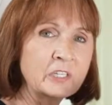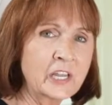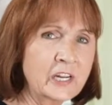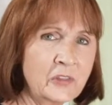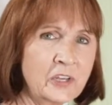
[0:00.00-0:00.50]

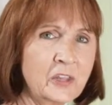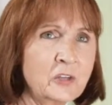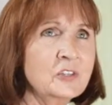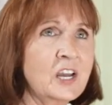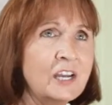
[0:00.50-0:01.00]
light on the other
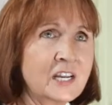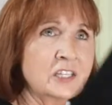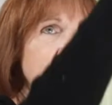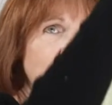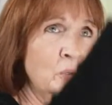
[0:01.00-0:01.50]
side
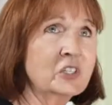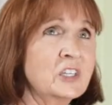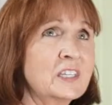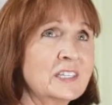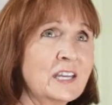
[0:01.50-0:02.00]
has a switch
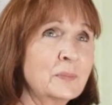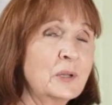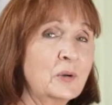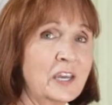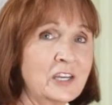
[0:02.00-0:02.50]
in the same
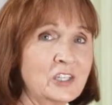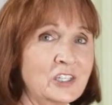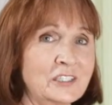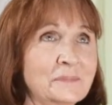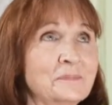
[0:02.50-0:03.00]

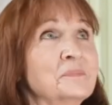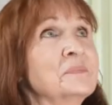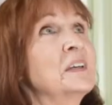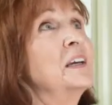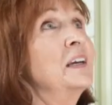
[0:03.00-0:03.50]
location.
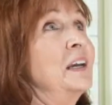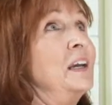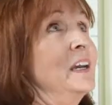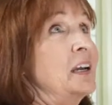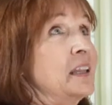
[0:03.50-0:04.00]

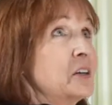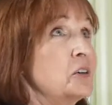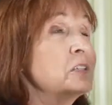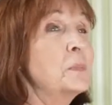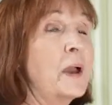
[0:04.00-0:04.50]
There
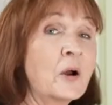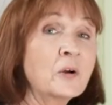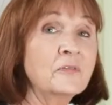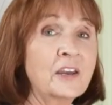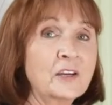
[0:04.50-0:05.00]
is a
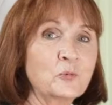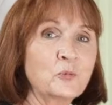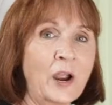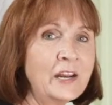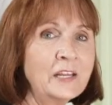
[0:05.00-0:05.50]
power fan
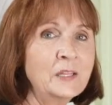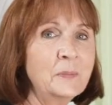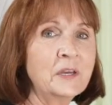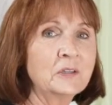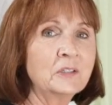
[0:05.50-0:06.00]
right in the
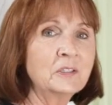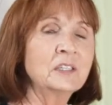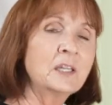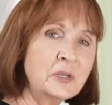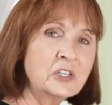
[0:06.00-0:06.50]
middle.
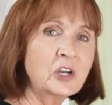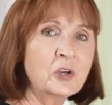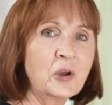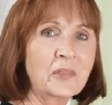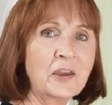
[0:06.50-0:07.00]
Let me show
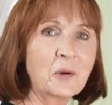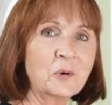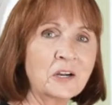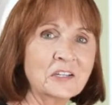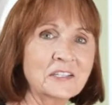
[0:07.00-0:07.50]
you how that
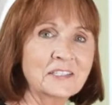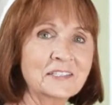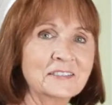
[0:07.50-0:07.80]
works.